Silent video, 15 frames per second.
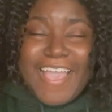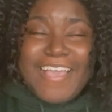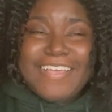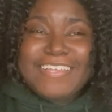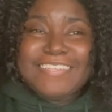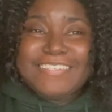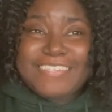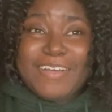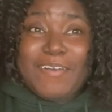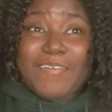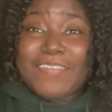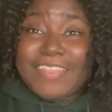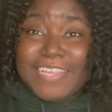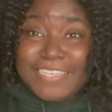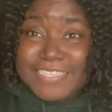So
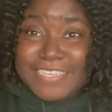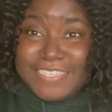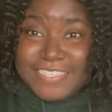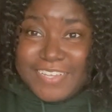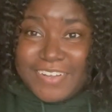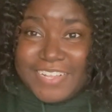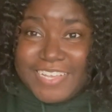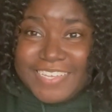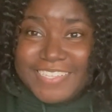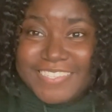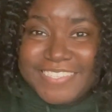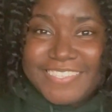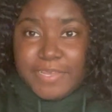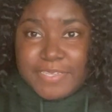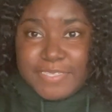let's get started.
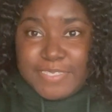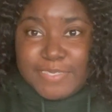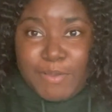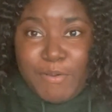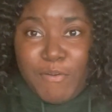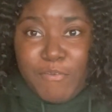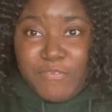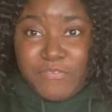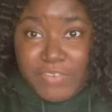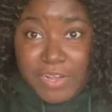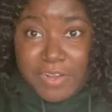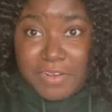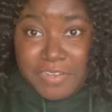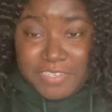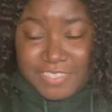So
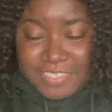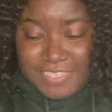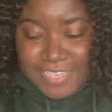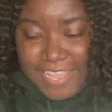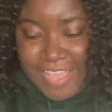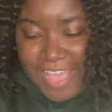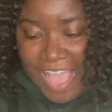first,